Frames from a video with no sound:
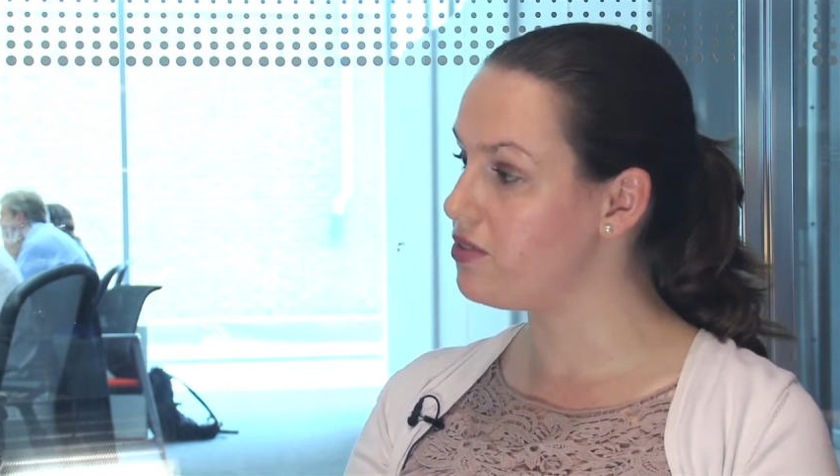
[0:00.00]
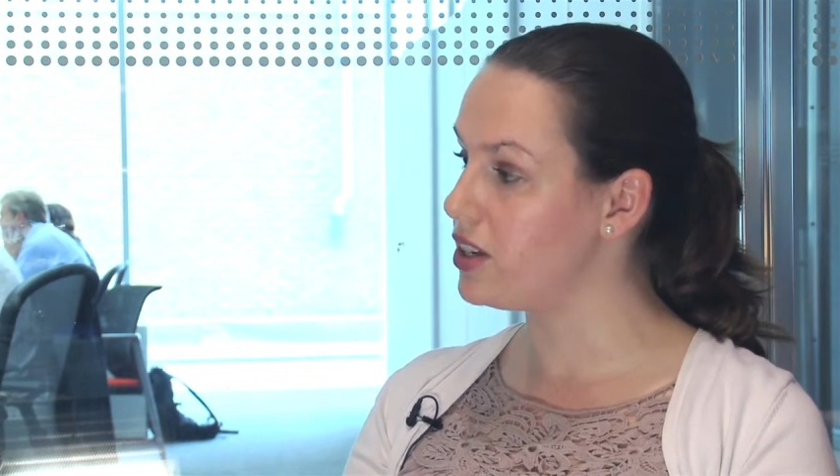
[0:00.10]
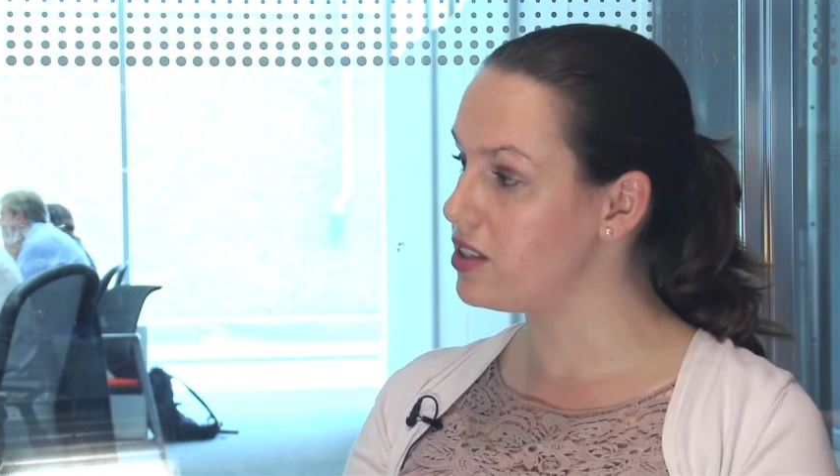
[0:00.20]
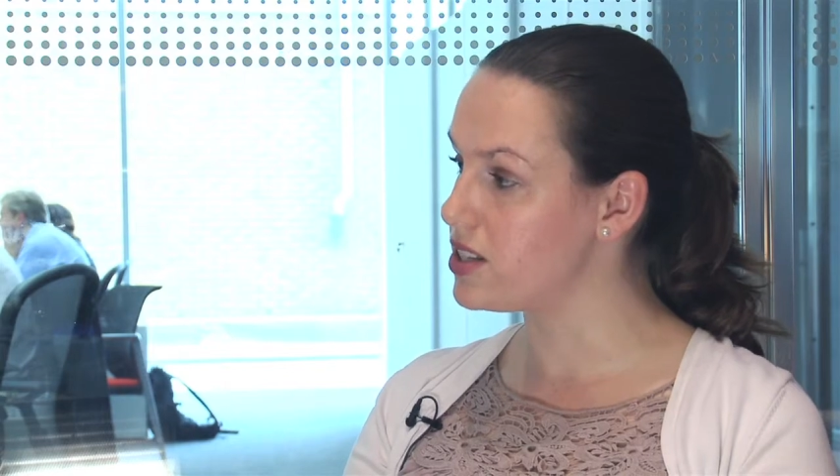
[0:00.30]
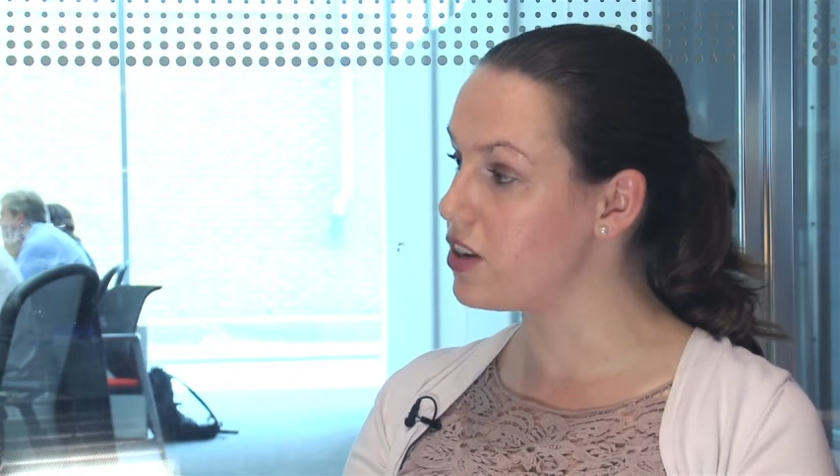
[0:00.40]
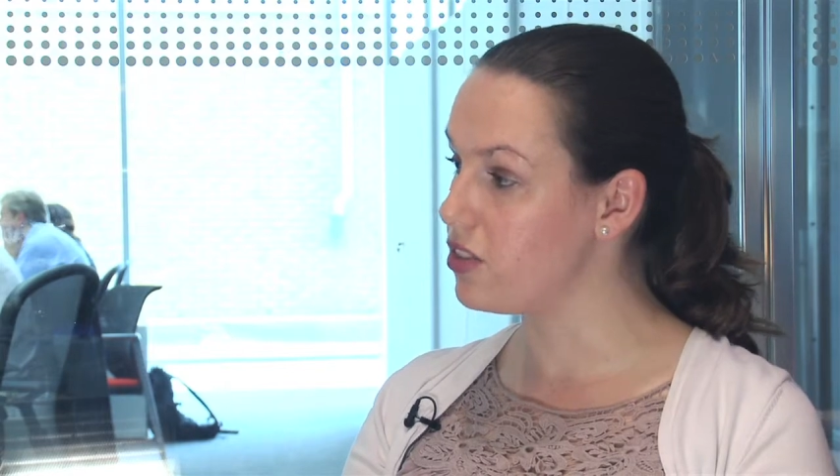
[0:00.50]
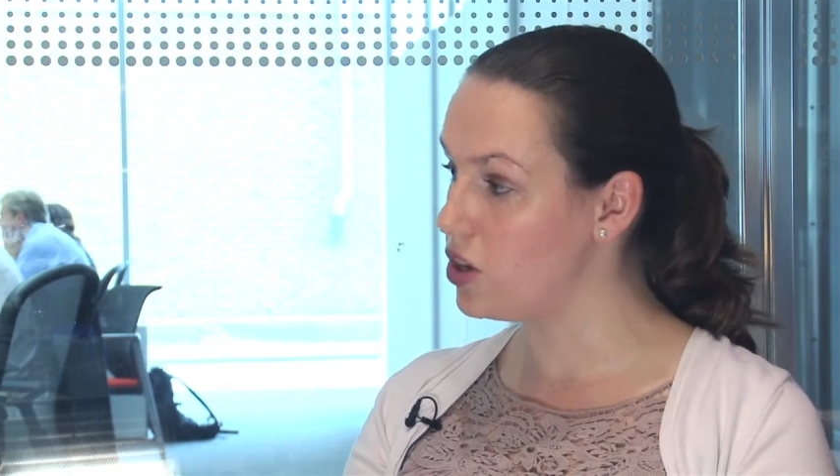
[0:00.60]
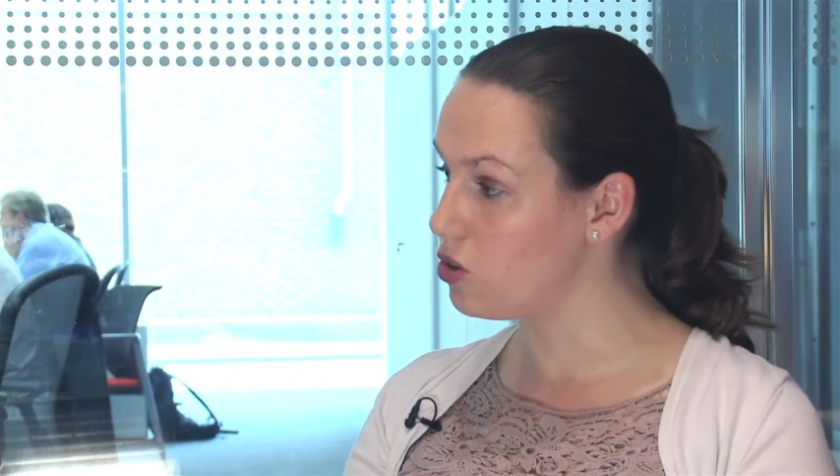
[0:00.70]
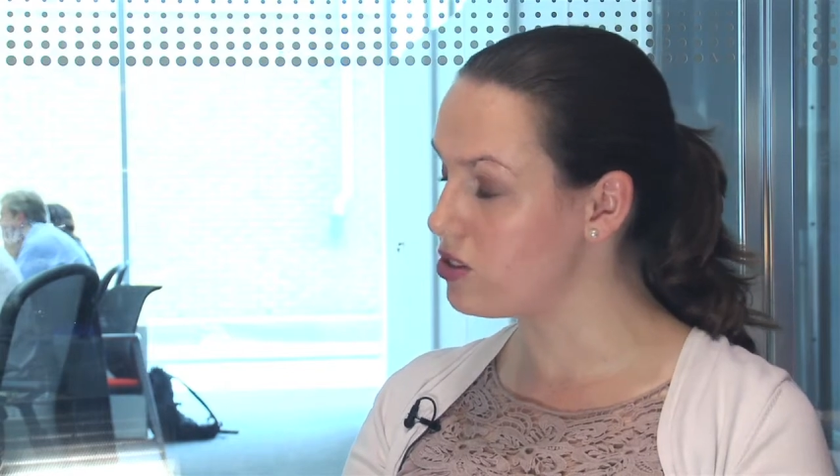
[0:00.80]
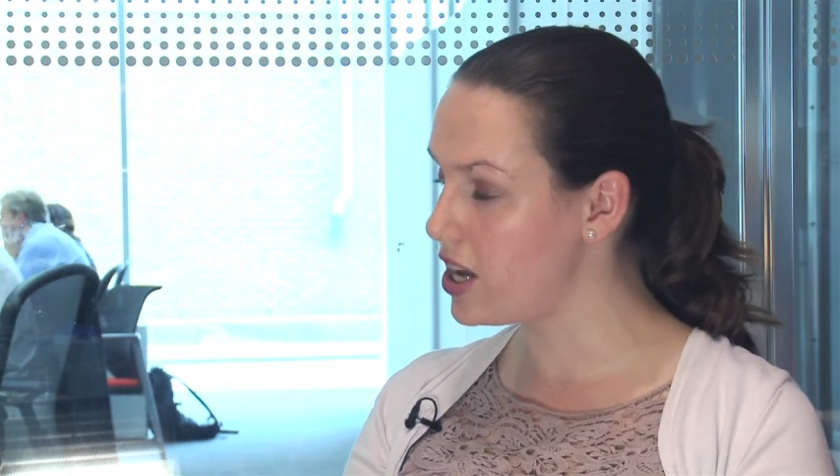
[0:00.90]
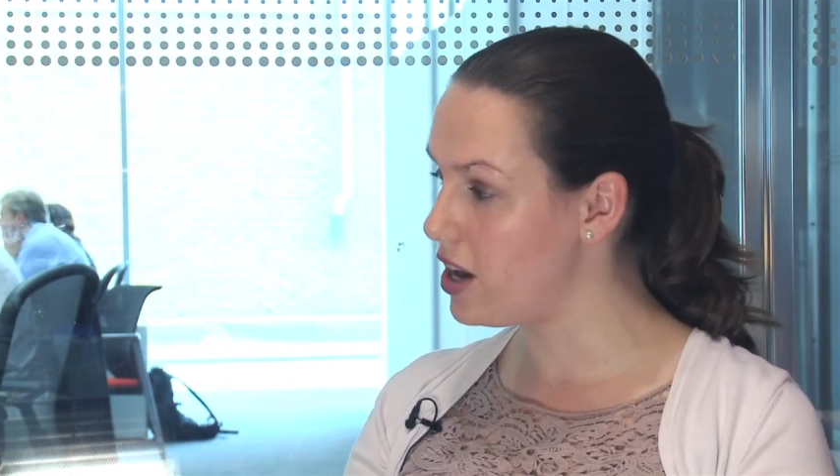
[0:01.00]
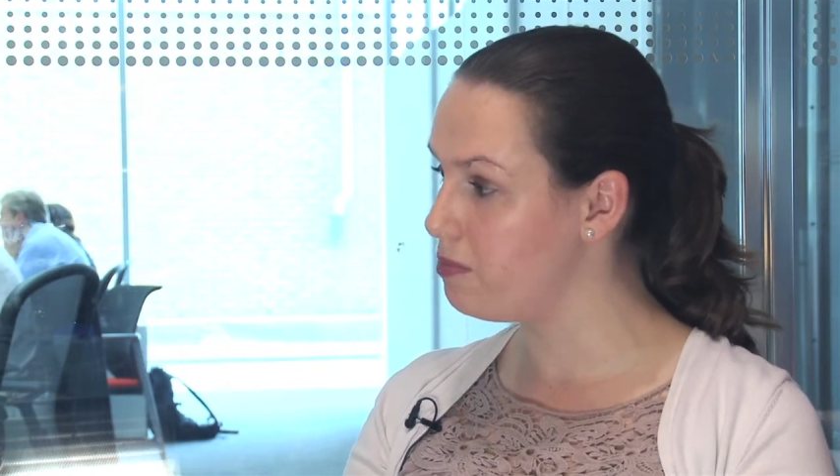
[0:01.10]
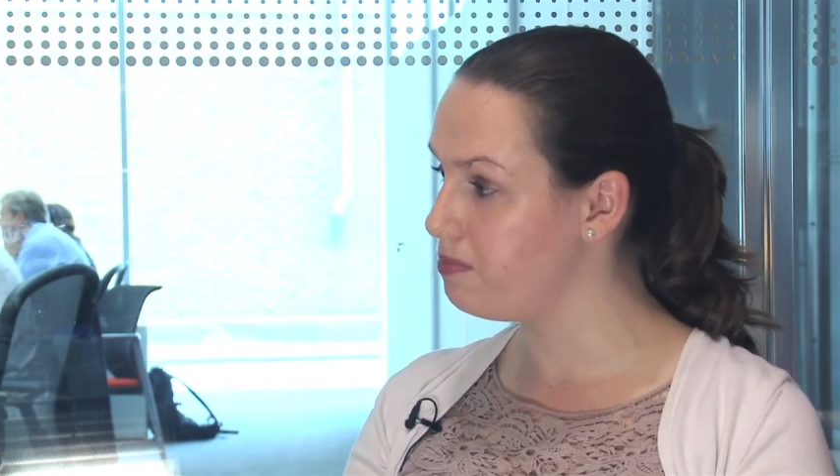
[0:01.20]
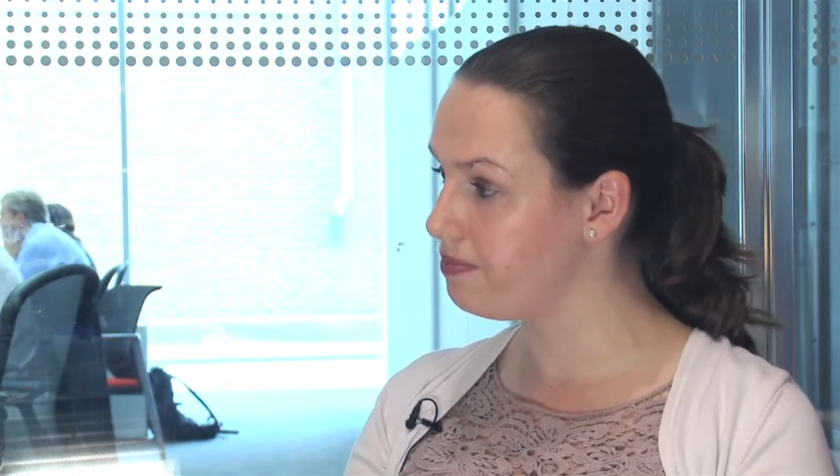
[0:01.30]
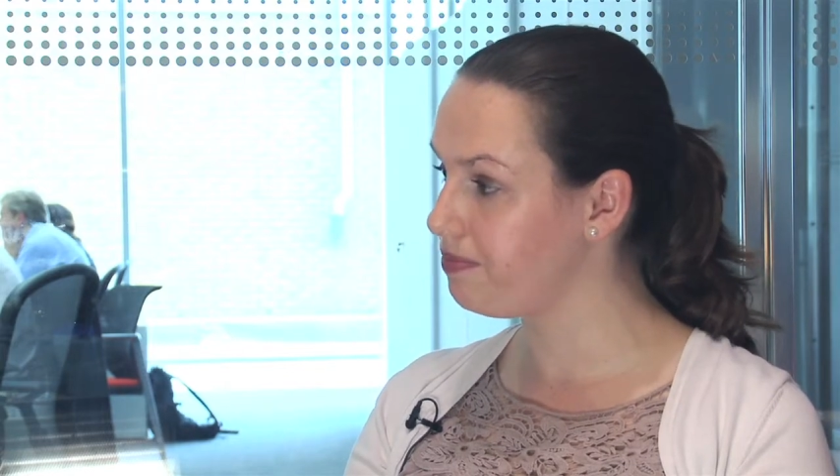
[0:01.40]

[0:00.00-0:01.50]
funds over the long term?